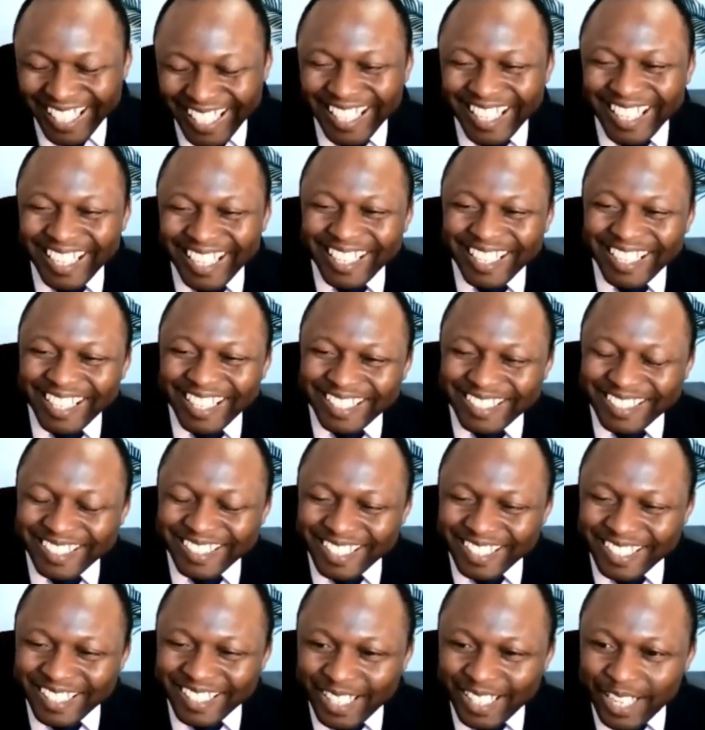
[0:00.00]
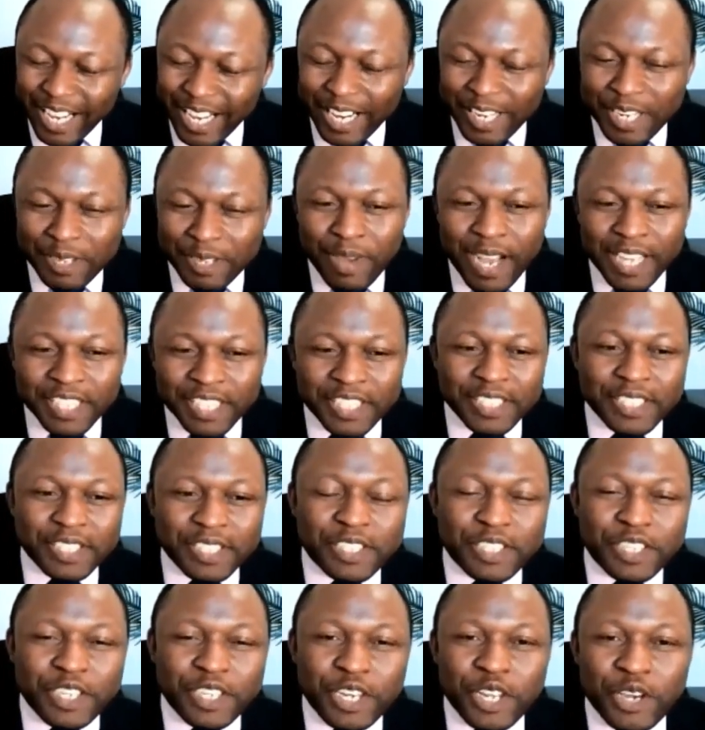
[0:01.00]
excellent. I'd imagine,
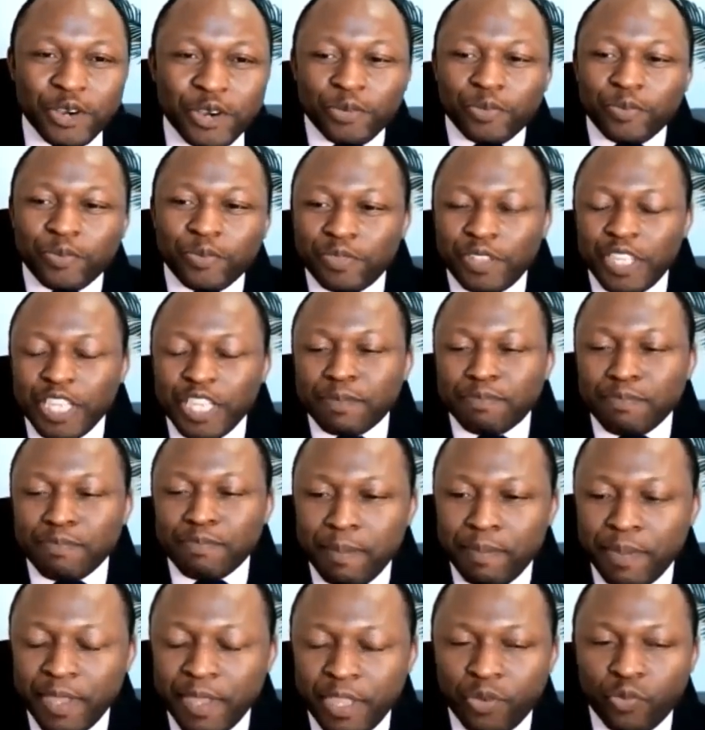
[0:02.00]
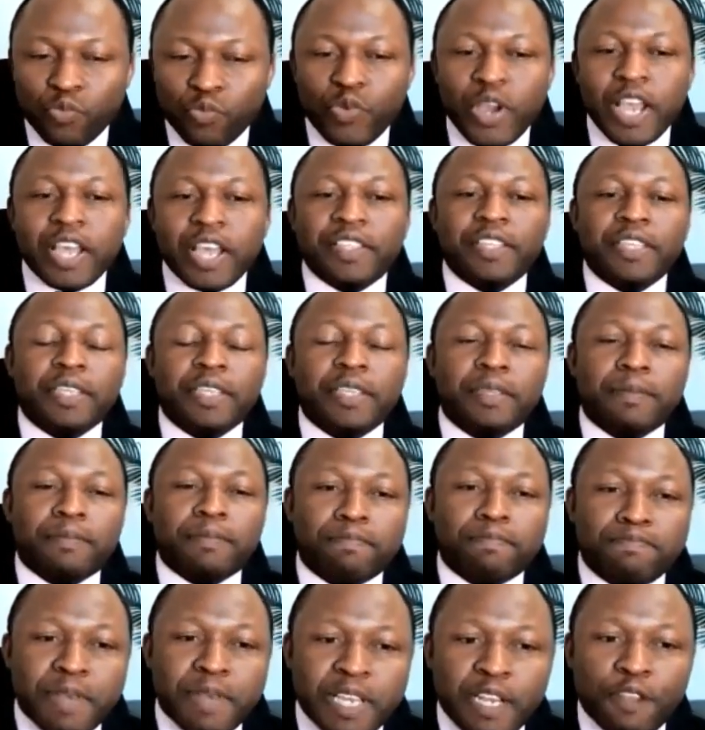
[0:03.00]
this may be where the
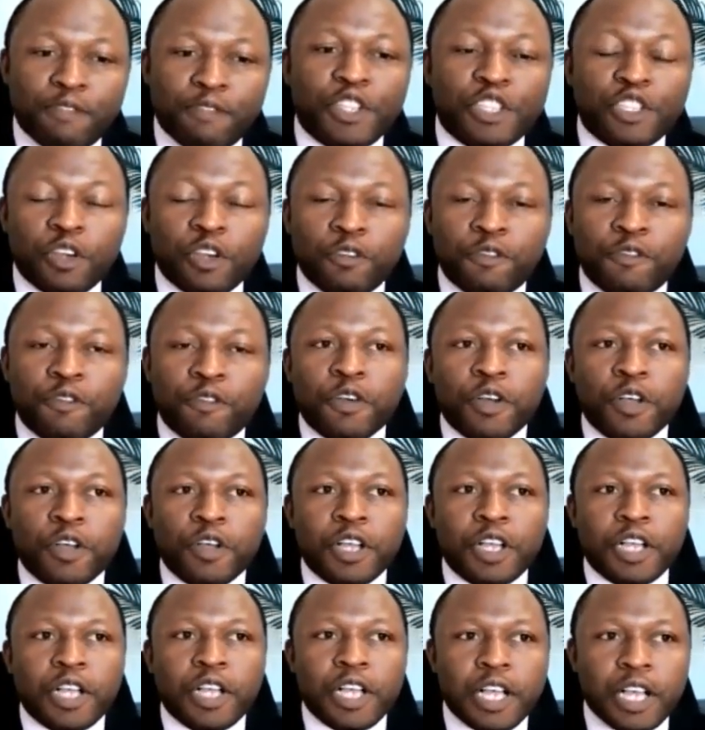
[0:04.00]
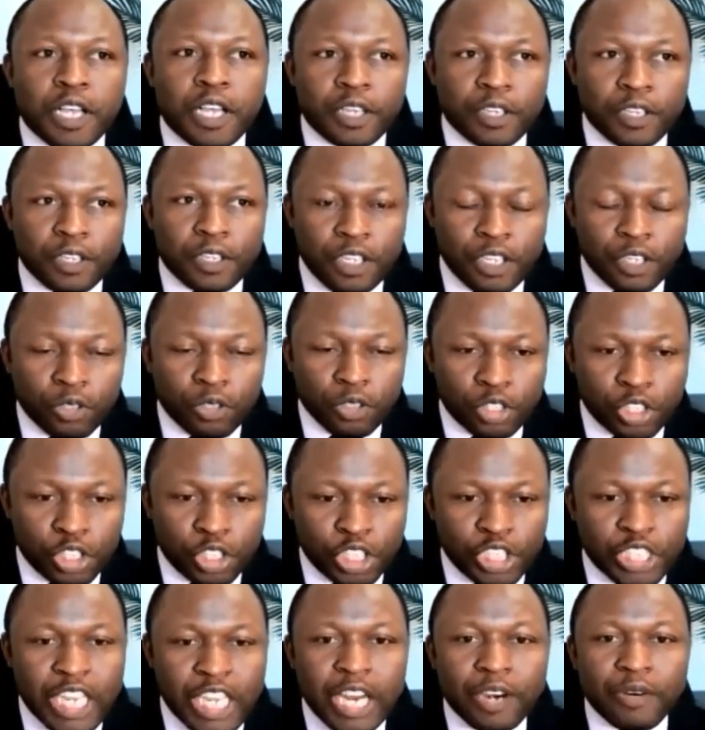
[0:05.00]
benefit of,
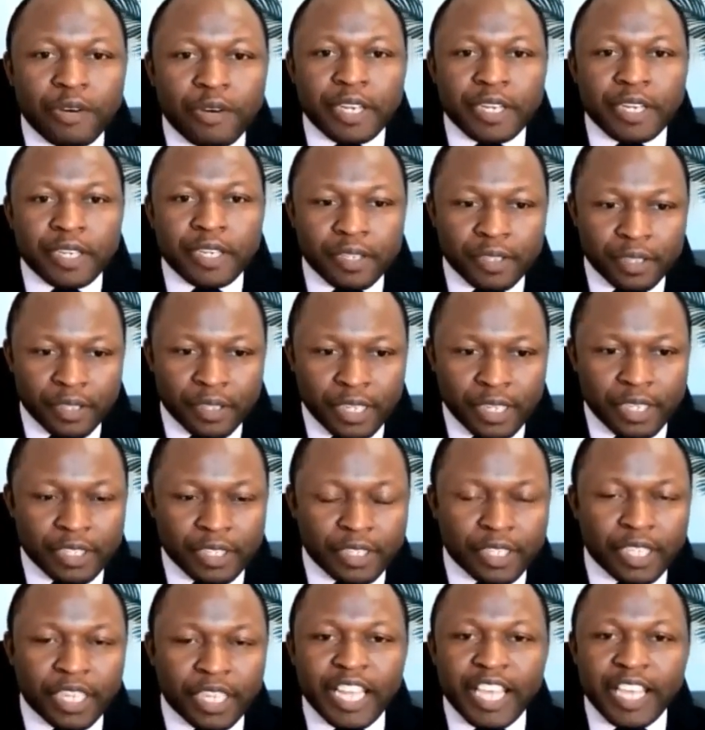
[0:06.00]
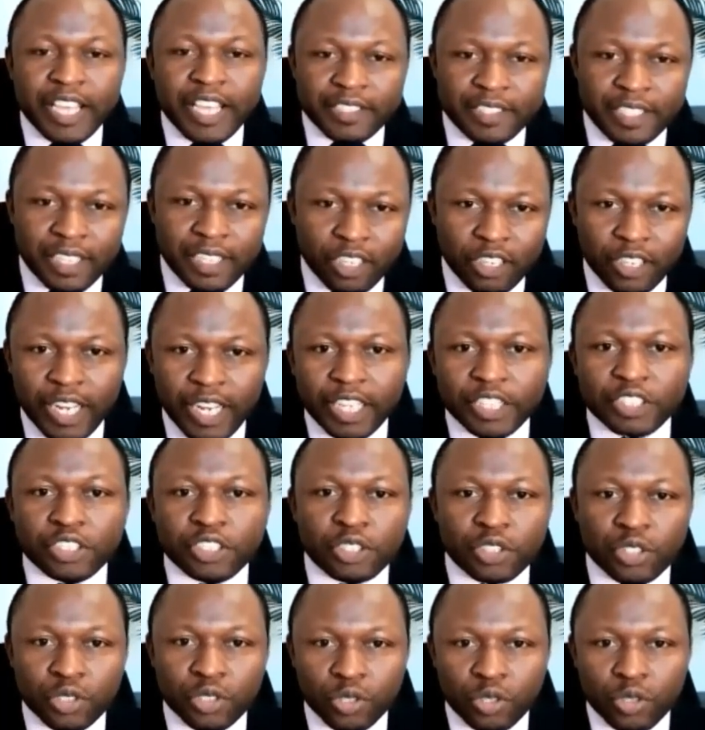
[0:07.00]
sharing the links and
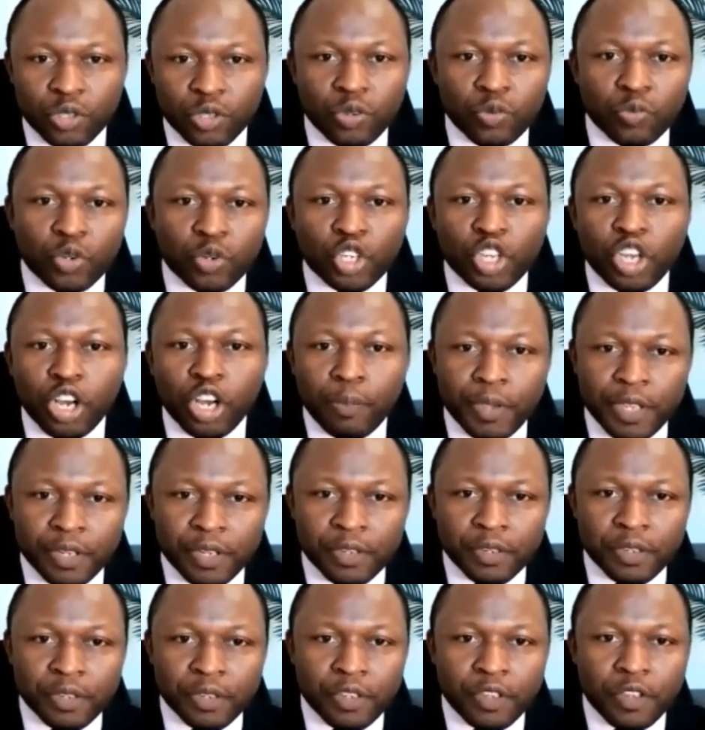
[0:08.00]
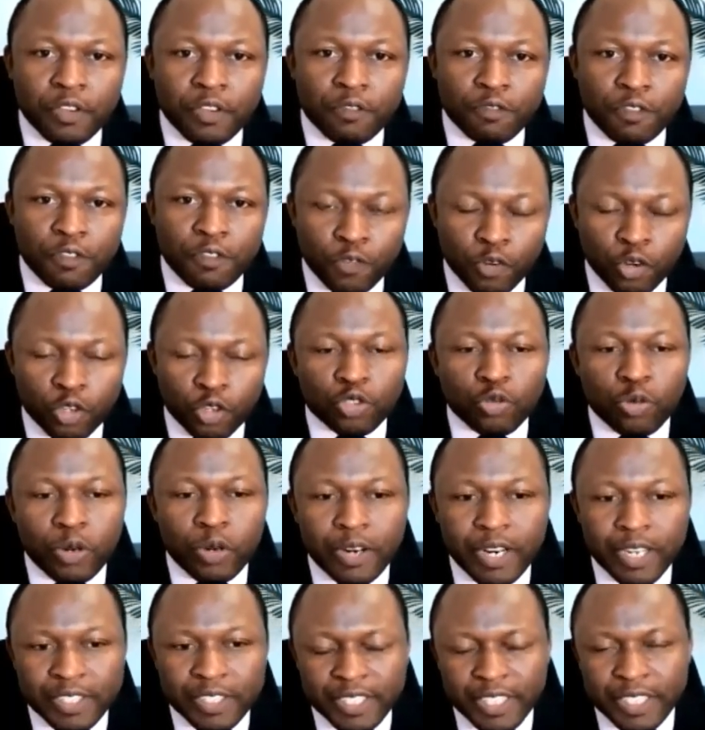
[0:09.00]
connections would come in. For folks who are
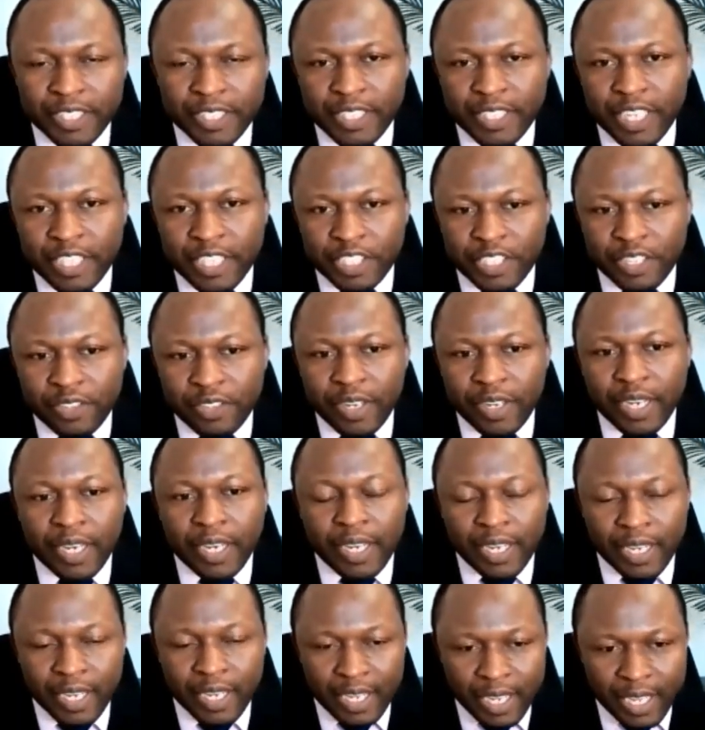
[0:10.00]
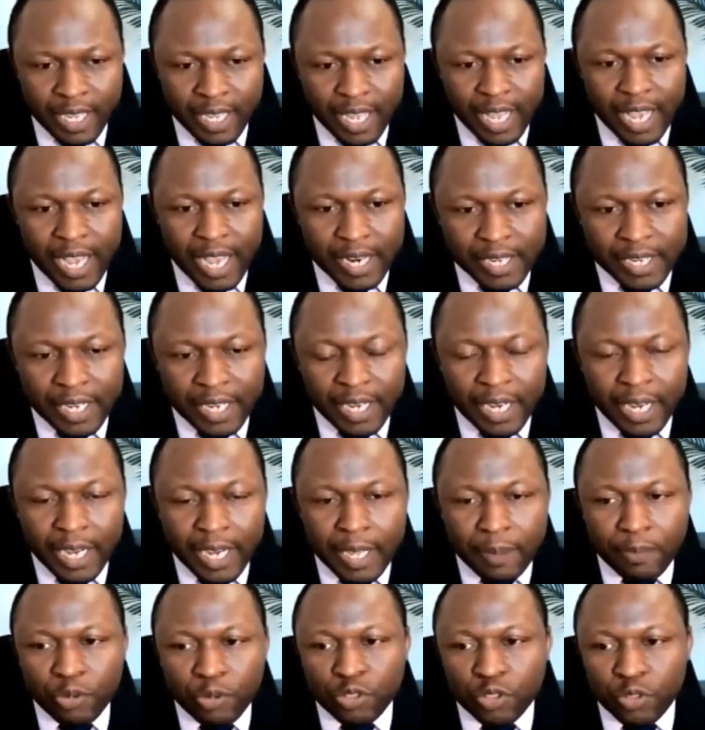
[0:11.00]
resident in Nigeria and are
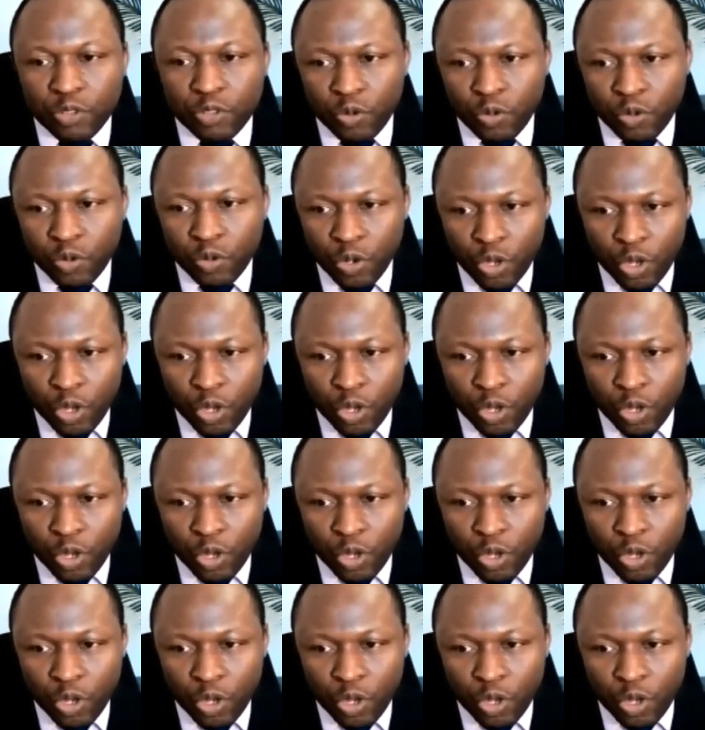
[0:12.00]
able to